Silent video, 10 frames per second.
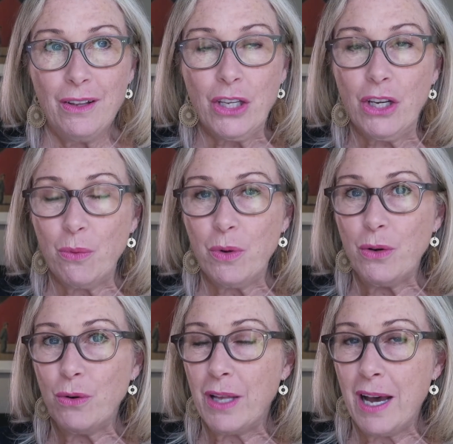you know, with
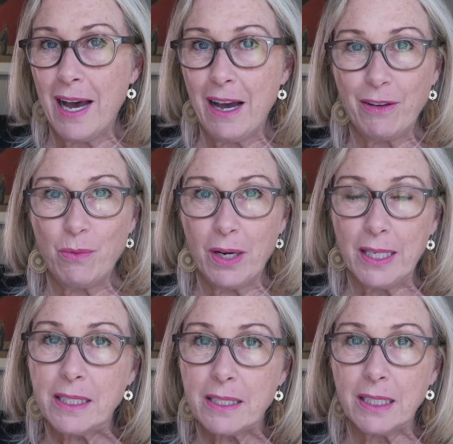all the Harvey
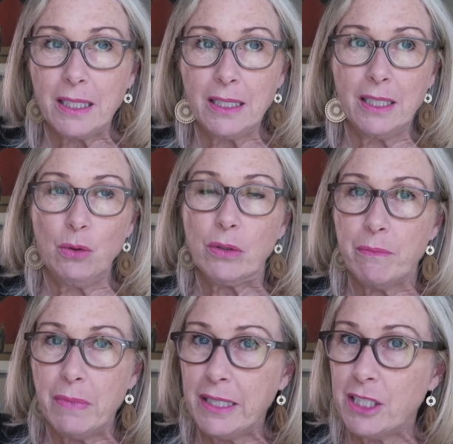Weinstein and all the
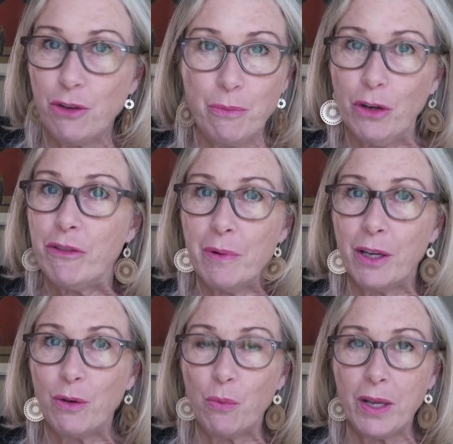Me Too
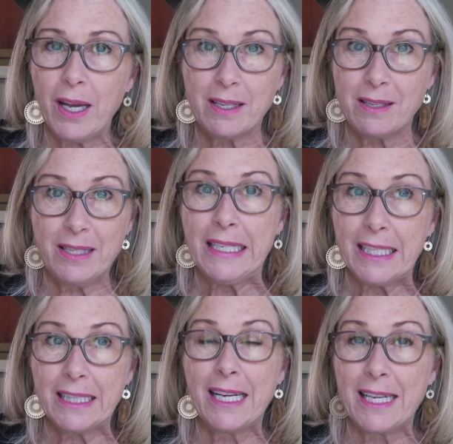movement, we are
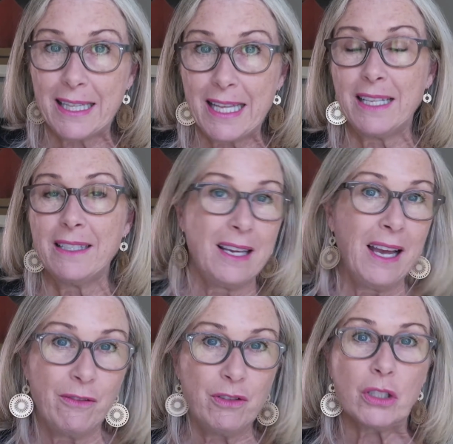seeing that things
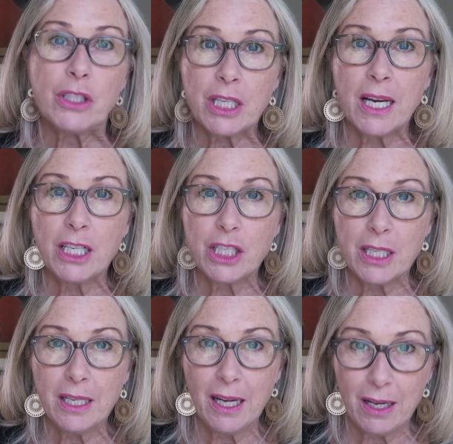have not changed
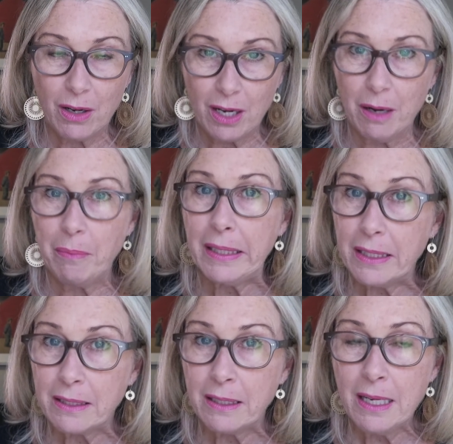a
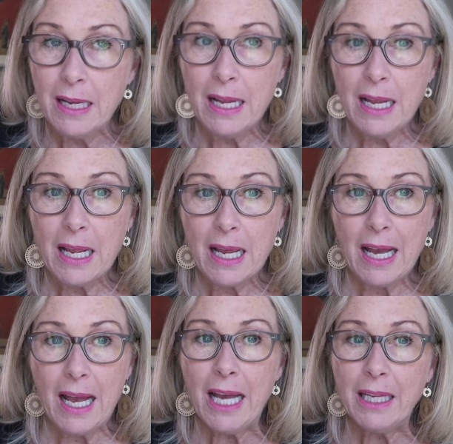bit.
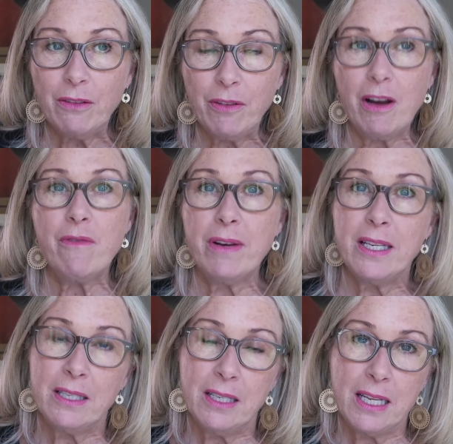And very
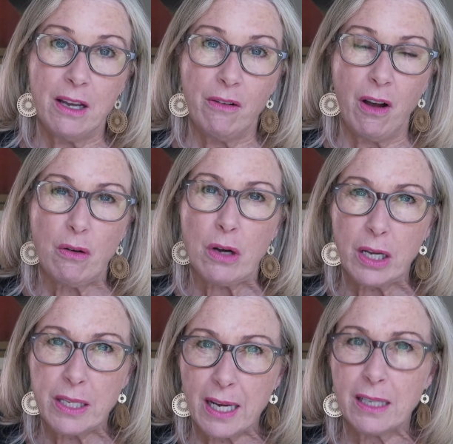recently, a, a,
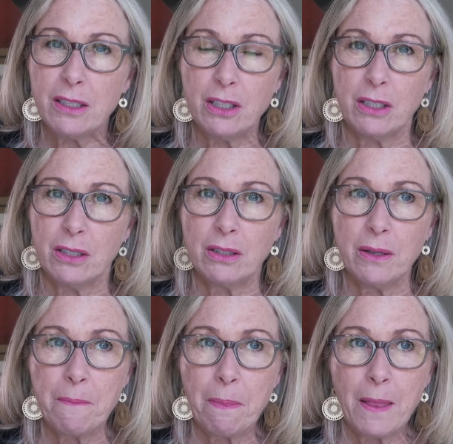a young girl